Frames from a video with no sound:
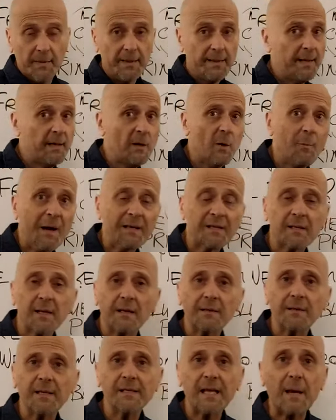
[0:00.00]
The ego mind's
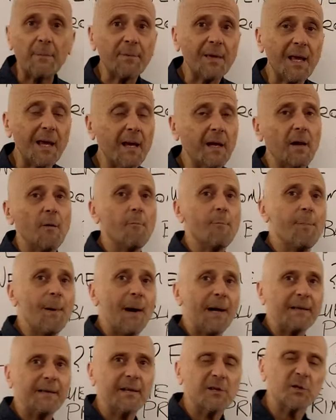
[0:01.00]
done the same thing,
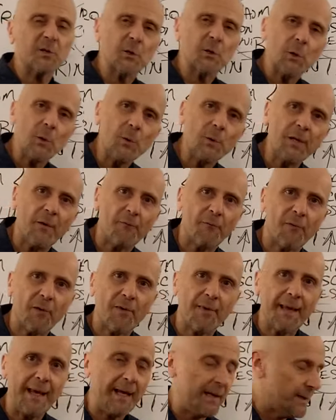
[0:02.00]
but there's two different
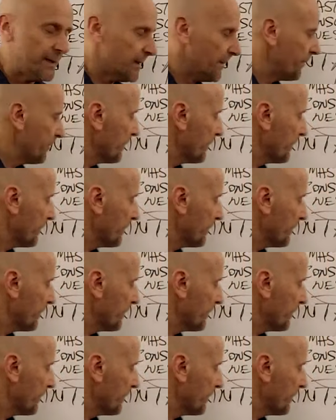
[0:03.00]
things.